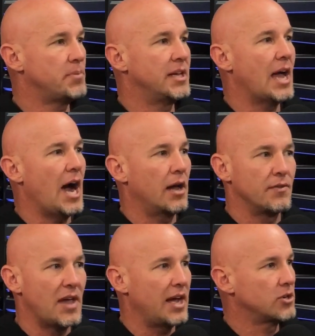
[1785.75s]
and out
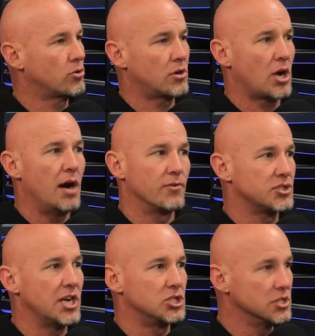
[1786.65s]
of that
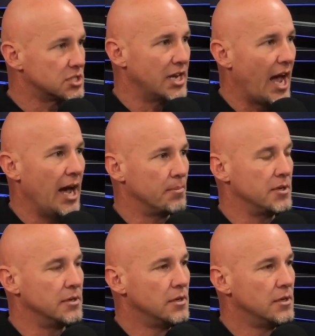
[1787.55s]
conversation is gonna happen.